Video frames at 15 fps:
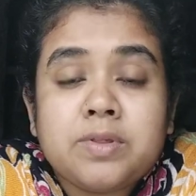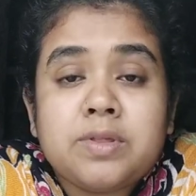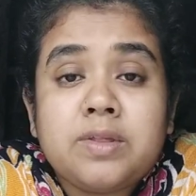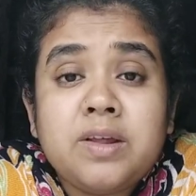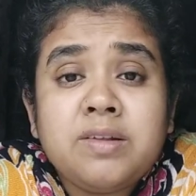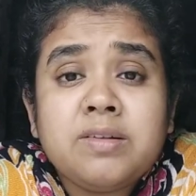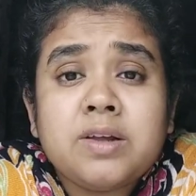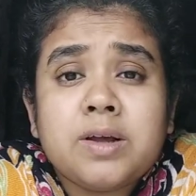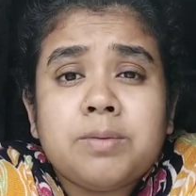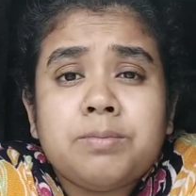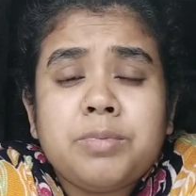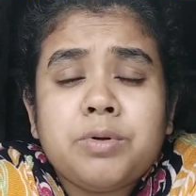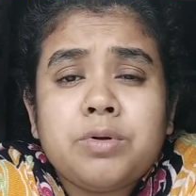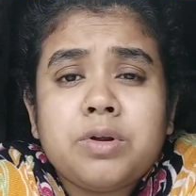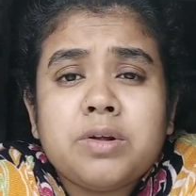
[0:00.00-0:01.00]
These
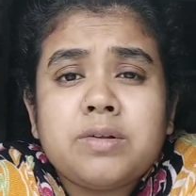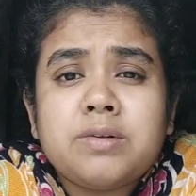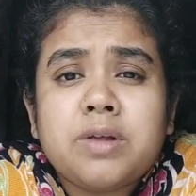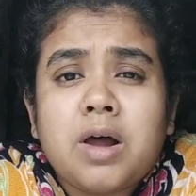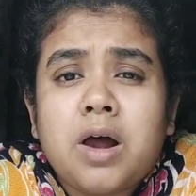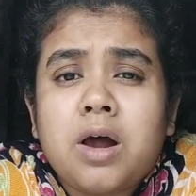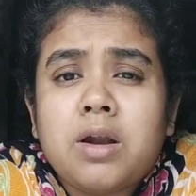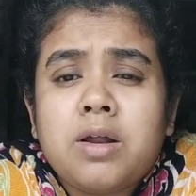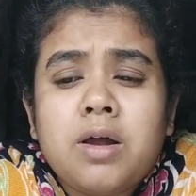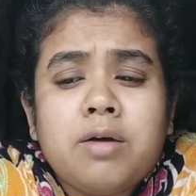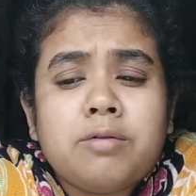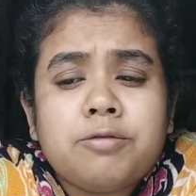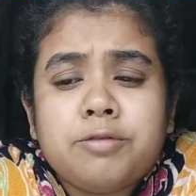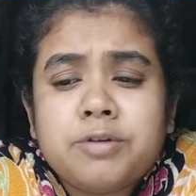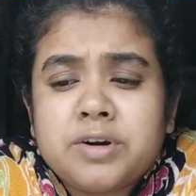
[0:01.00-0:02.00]
computers are
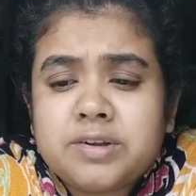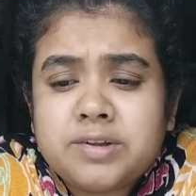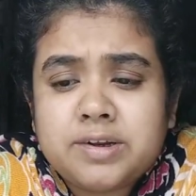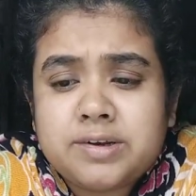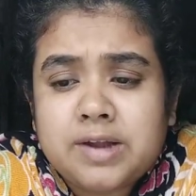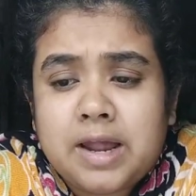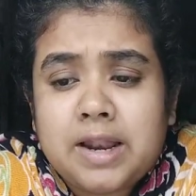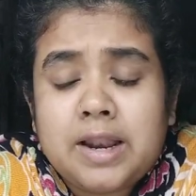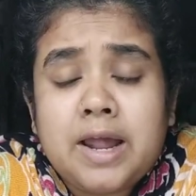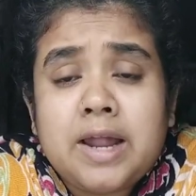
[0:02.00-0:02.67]
versatile